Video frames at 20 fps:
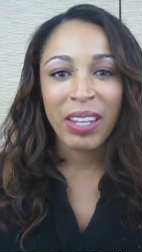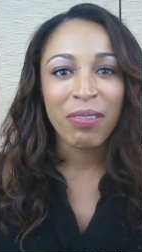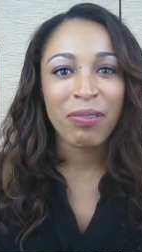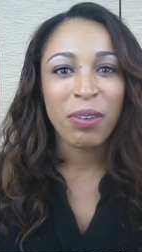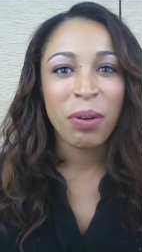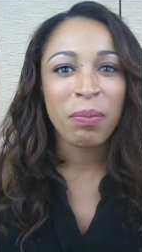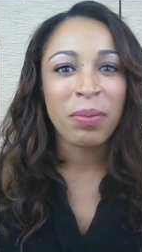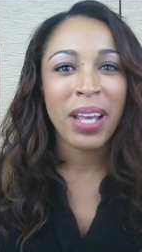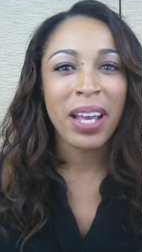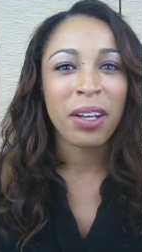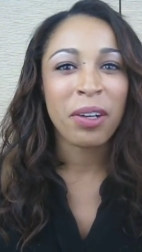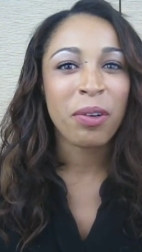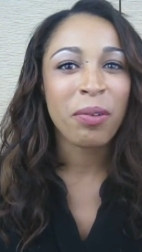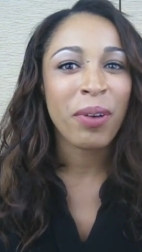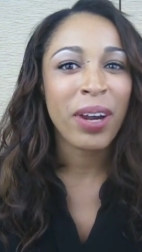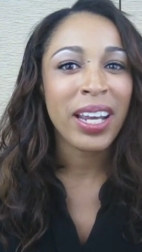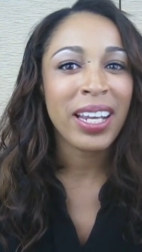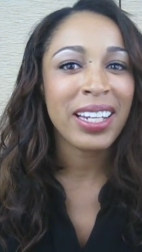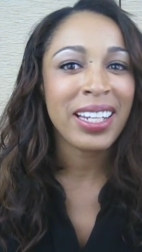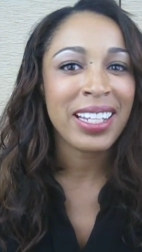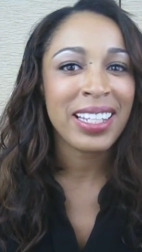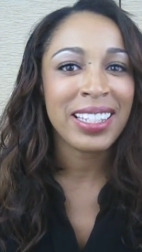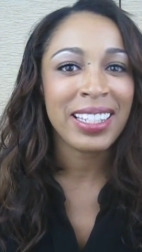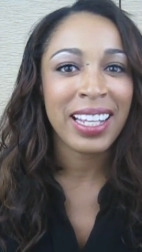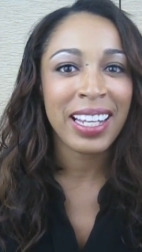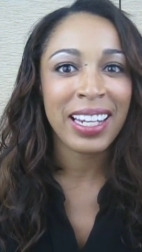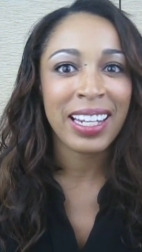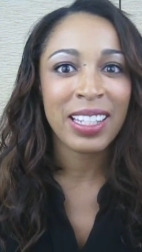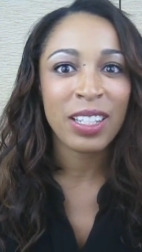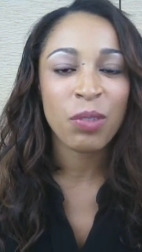from that greatness
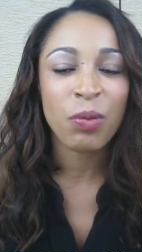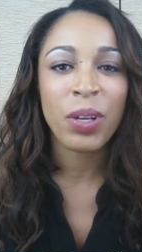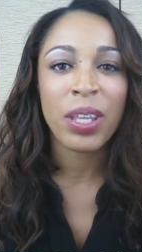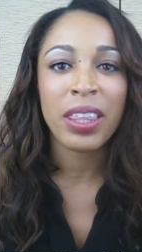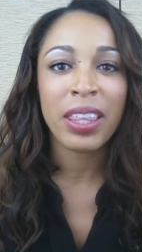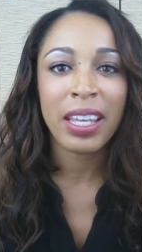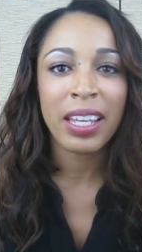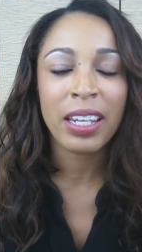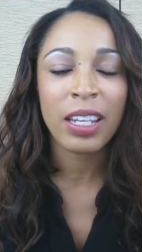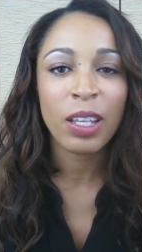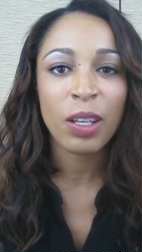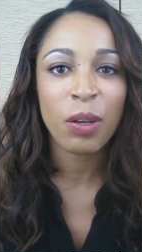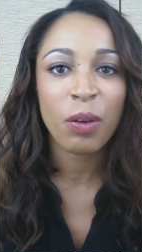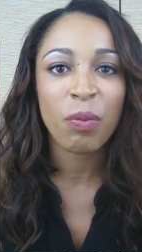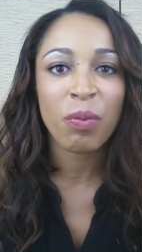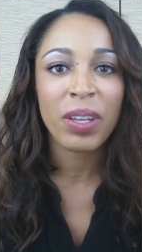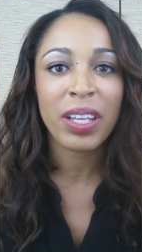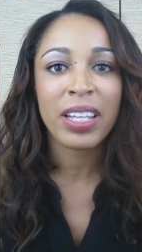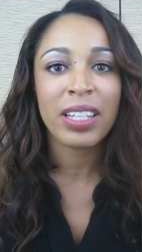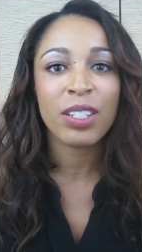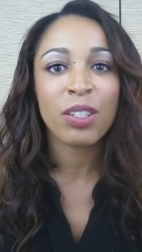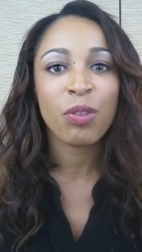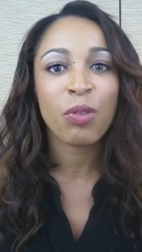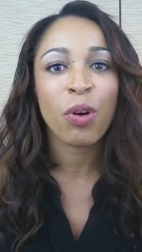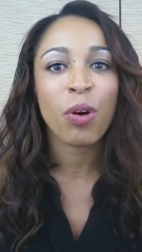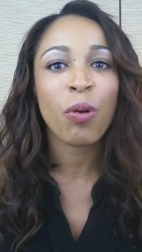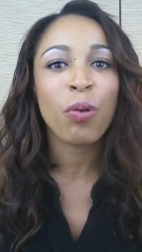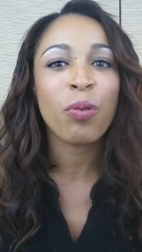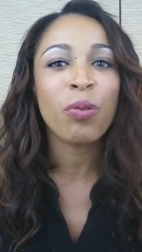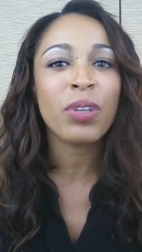that is within you, because you
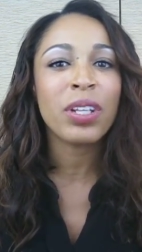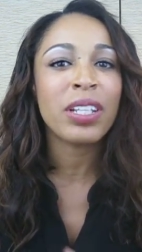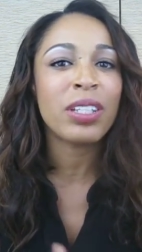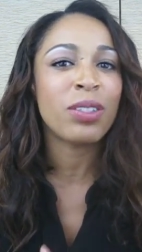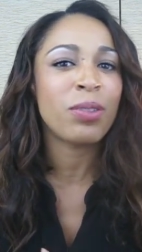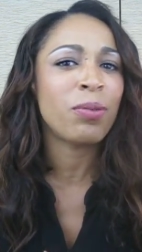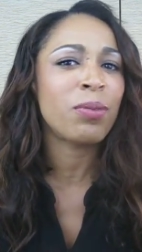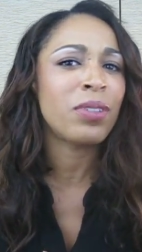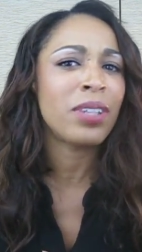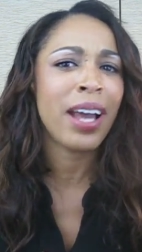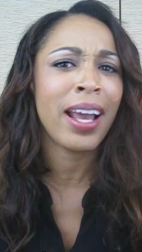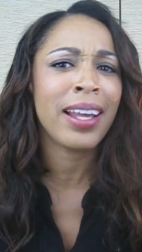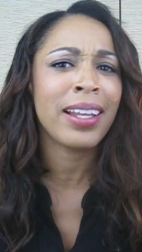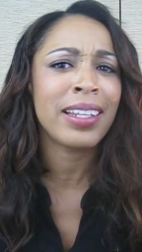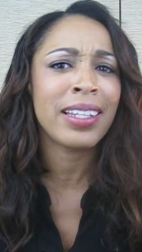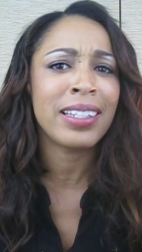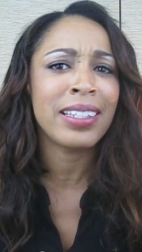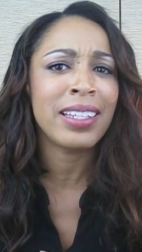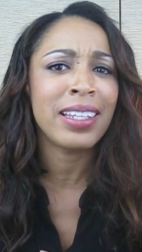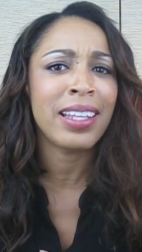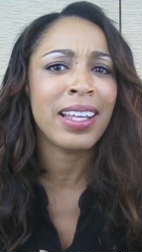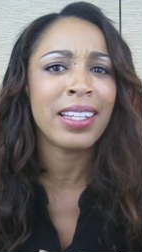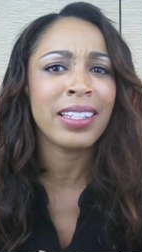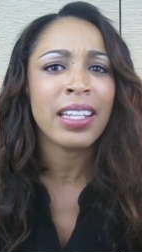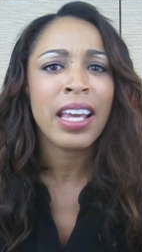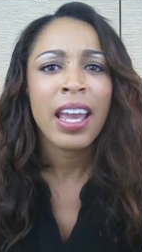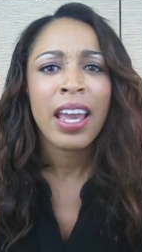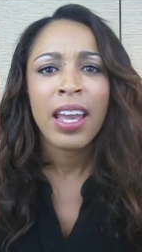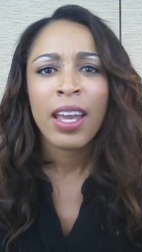are holding so tightly to this.